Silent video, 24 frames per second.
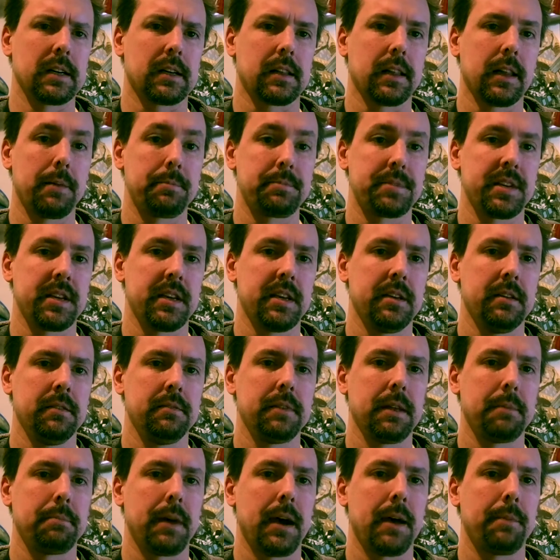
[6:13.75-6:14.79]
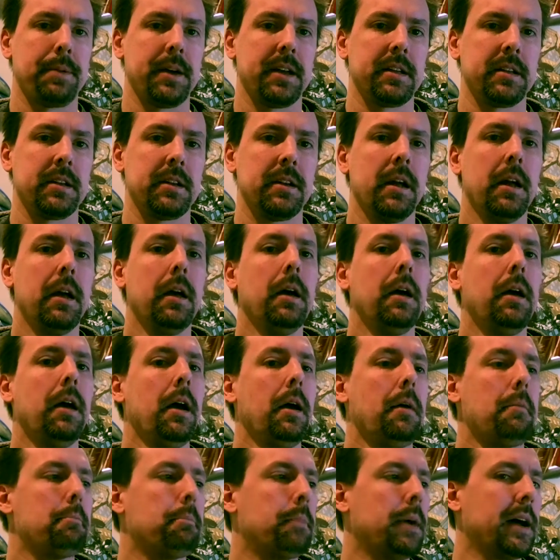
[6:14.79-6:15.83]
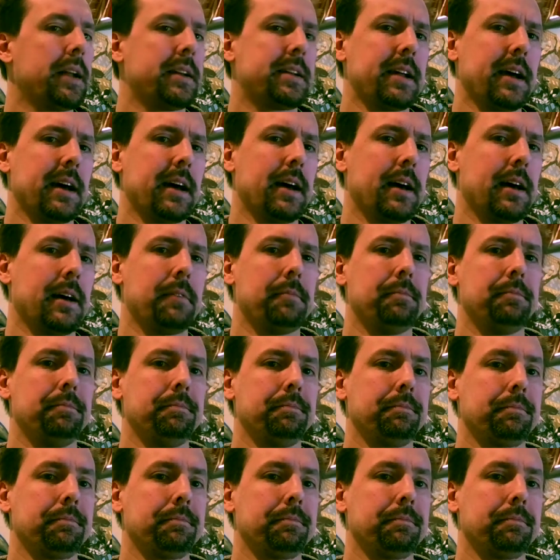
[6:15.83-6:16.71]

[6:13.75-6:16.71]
clumsy in my opinion, but I've